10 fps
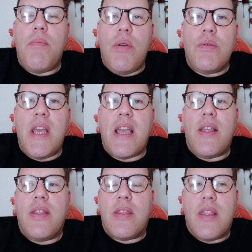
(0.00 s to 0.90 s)
music,
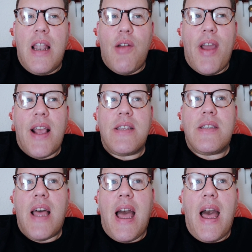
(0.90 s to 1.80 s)
the
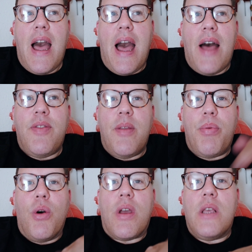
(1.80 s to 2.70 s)
lyrics, and the
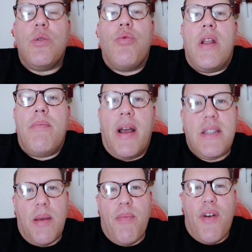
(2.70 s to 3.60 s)
book is all written by
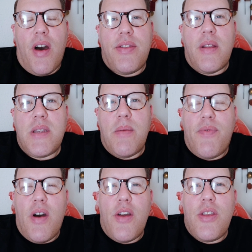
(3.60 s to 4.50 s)
Tim Firth. Now, Tim
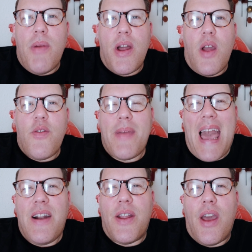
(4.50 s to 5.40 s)
Firth, you might know from
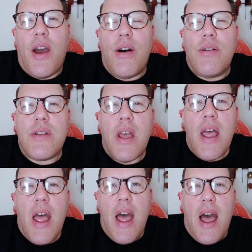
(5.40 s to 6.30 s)
Canada Girls.
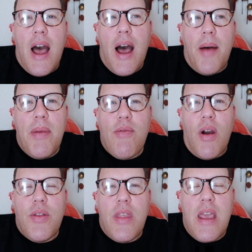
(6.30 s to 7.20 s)
He
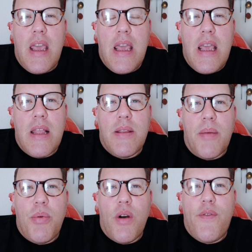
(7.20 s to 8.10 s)
wrote the
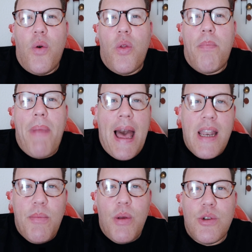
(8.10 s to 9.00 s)
book for the
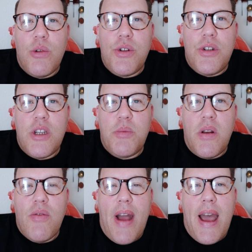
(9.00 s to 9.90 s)
Band musical, which has just
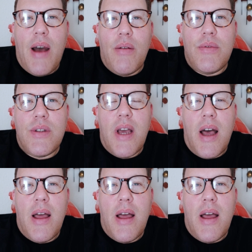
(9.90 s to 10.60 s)
been around.